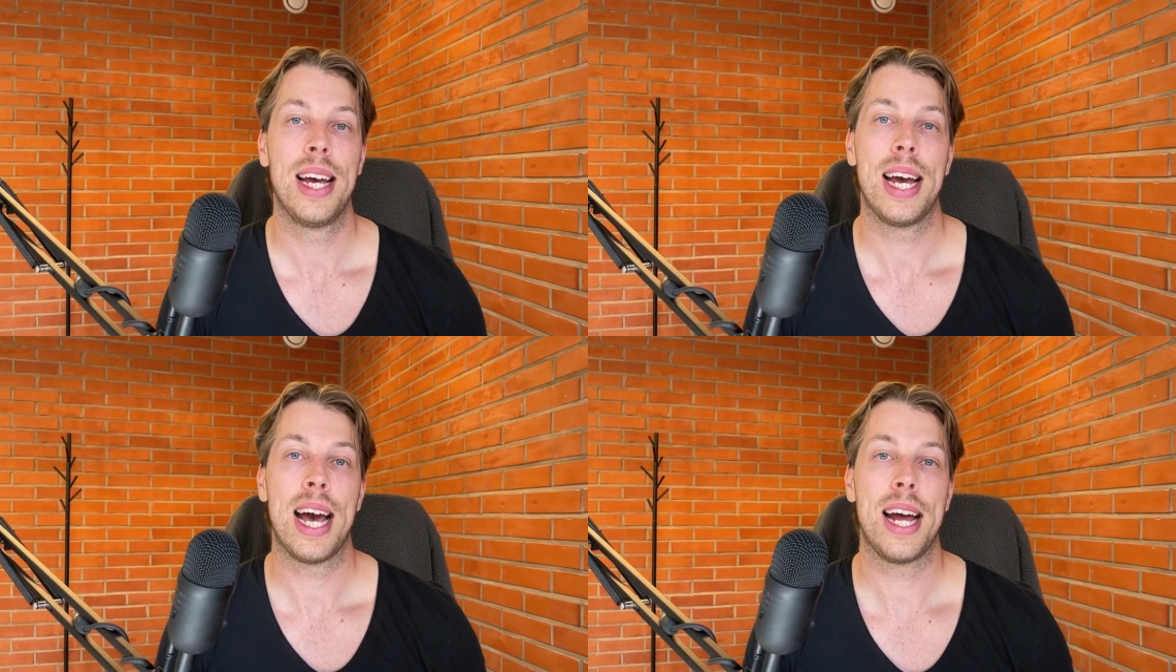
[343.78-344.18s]

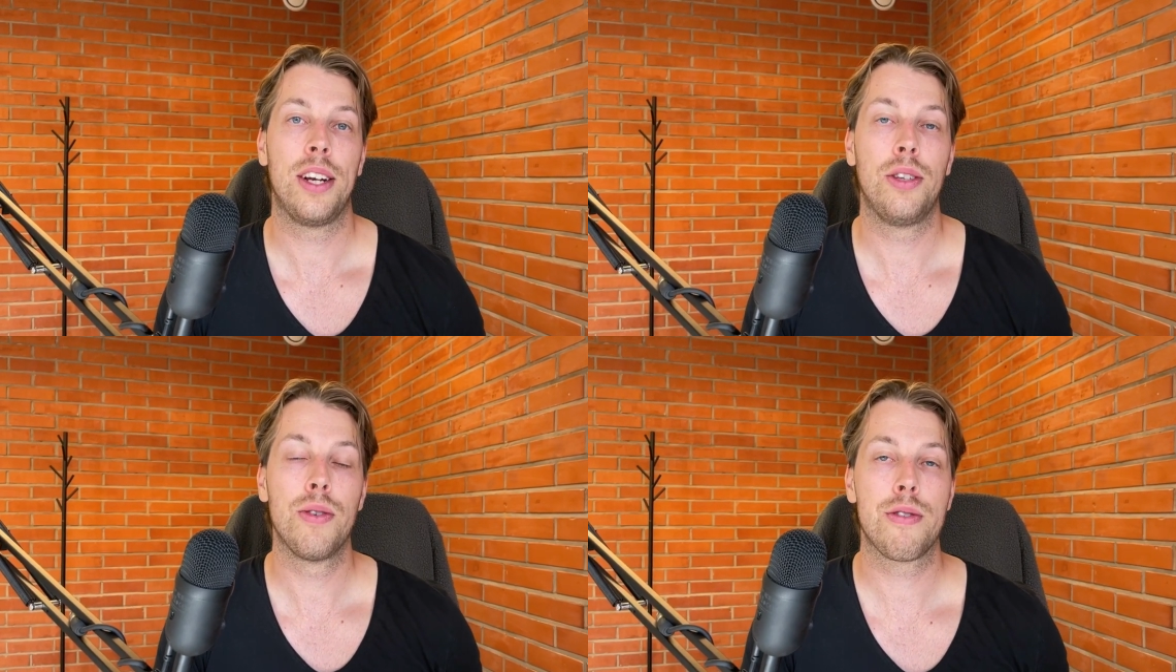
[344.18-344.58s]
and
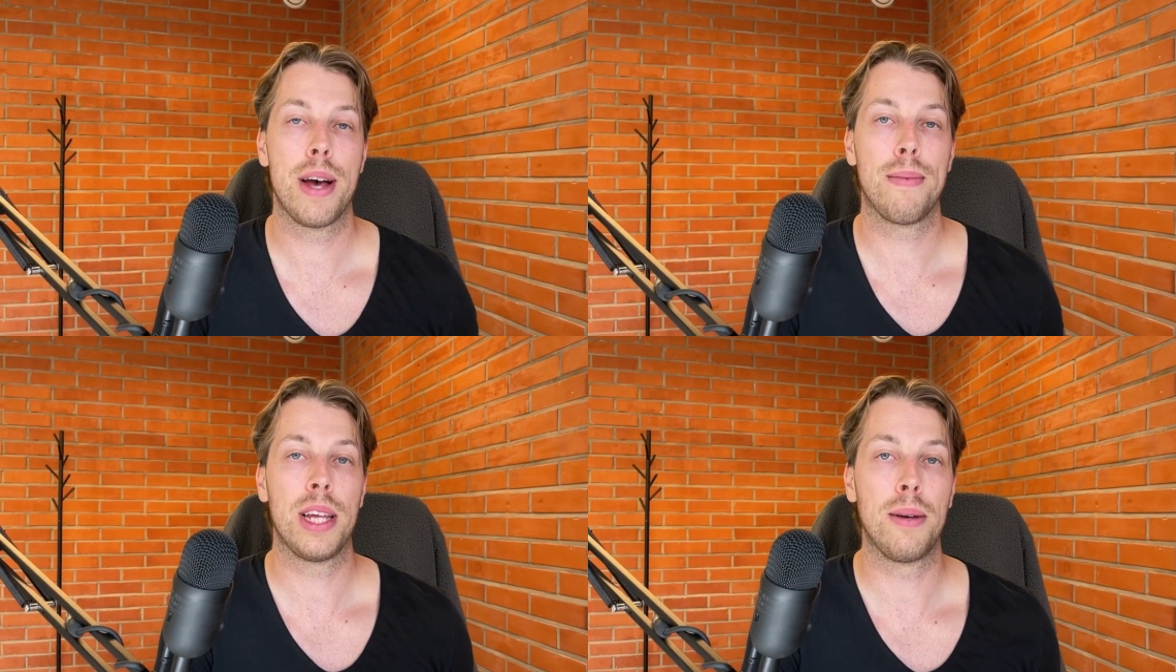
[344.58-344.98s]
do
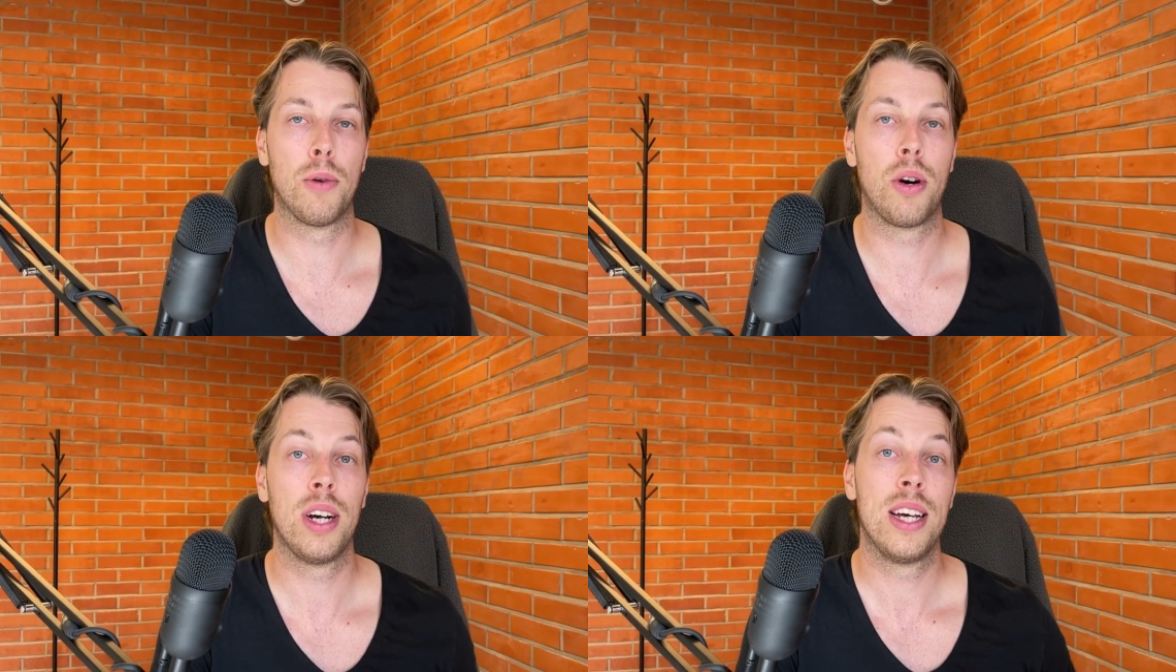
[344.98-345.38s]
something
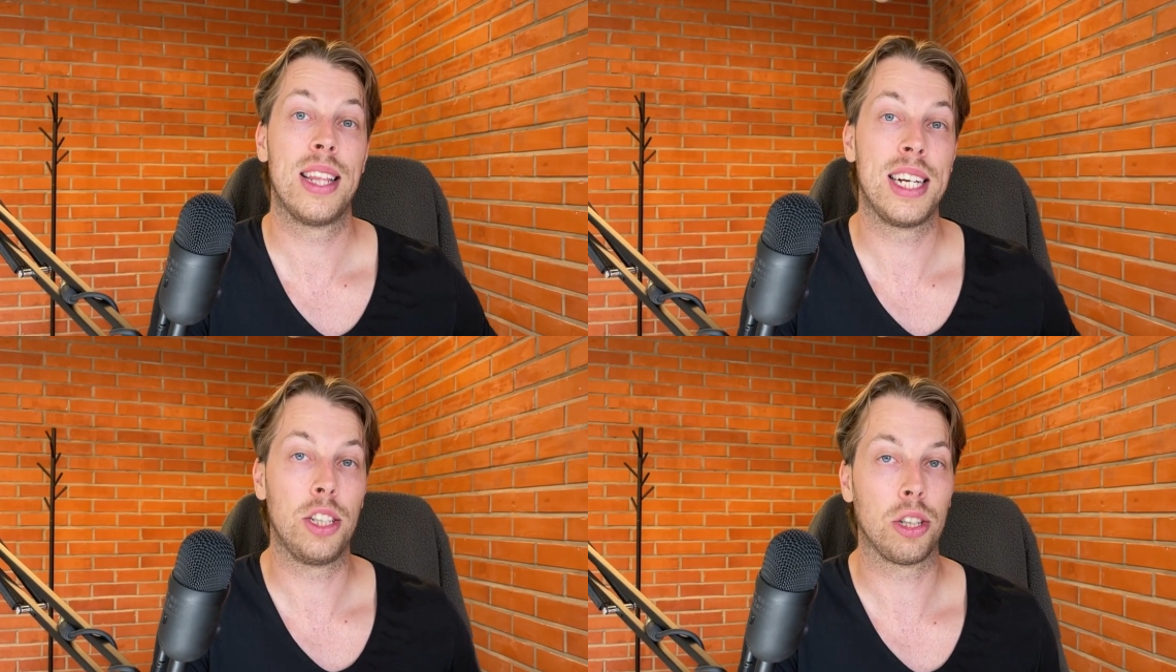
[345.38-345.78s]
more
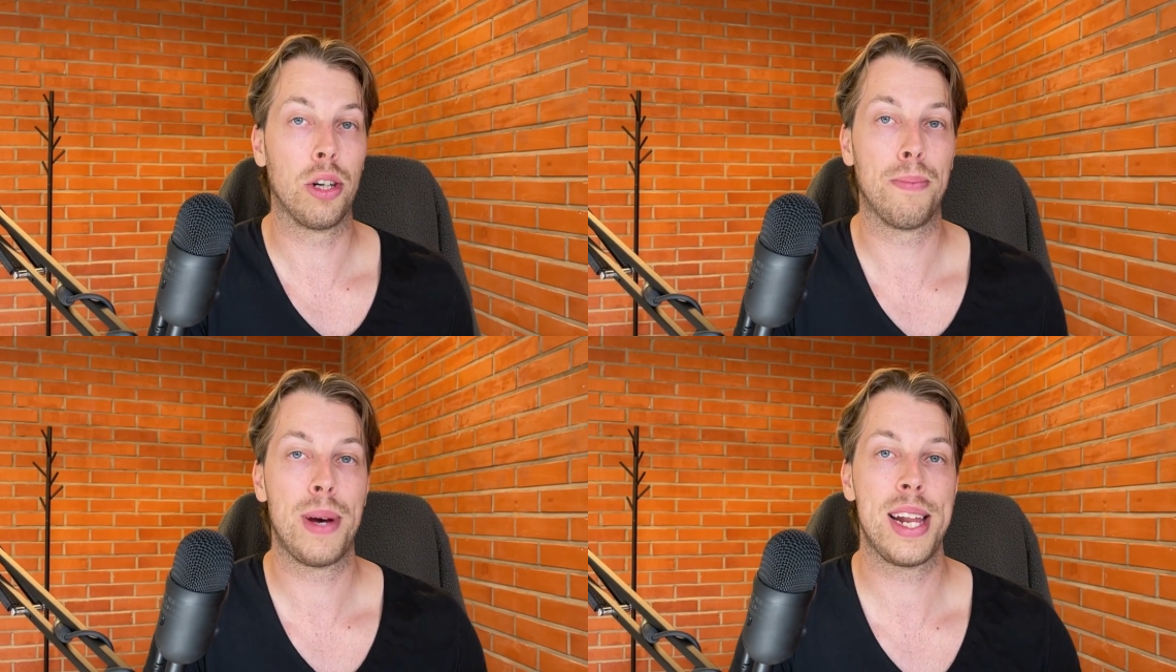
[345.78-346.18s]
than your
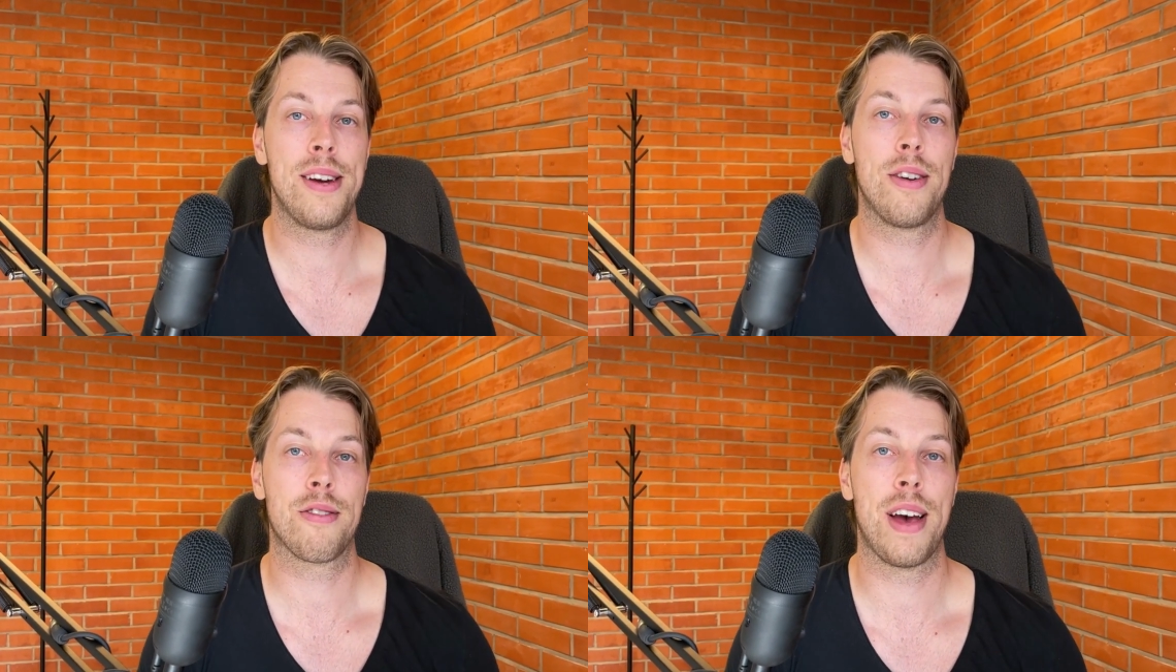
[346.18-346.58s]

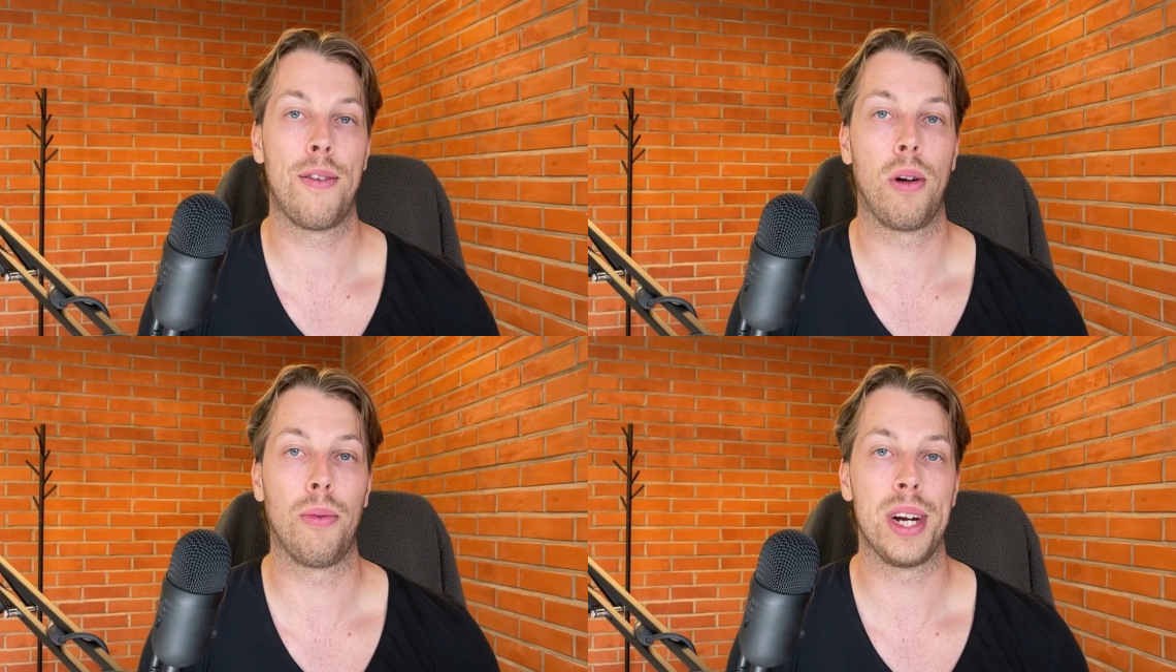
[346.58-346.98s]
competitors have
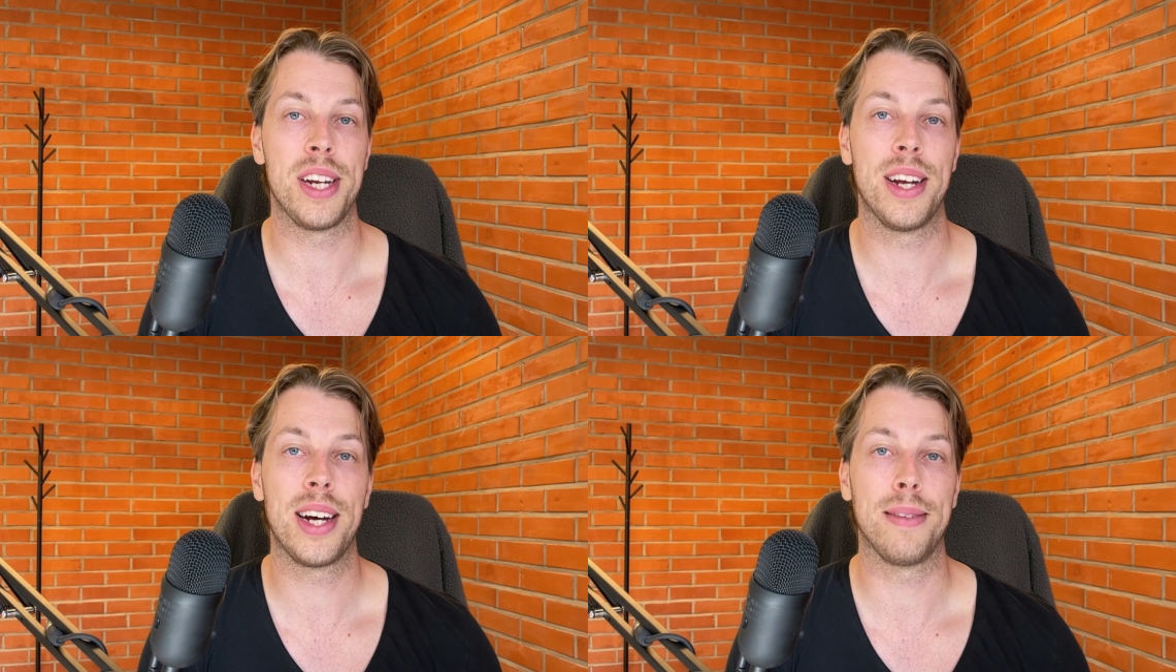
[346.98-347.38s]
already
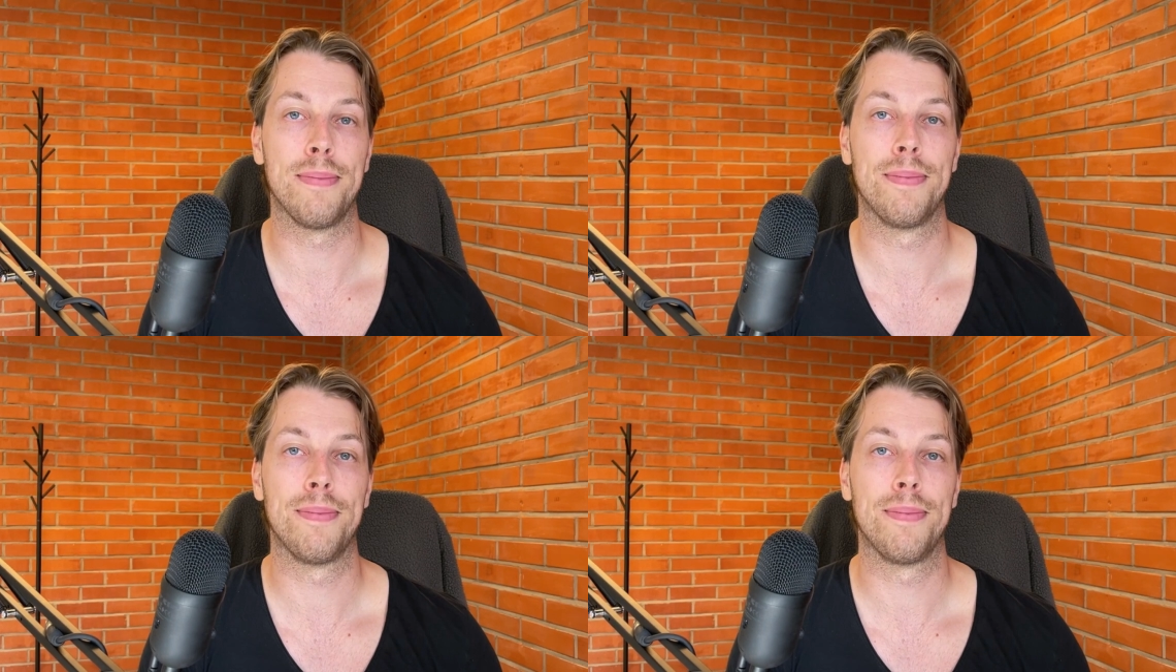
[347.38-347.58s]
done.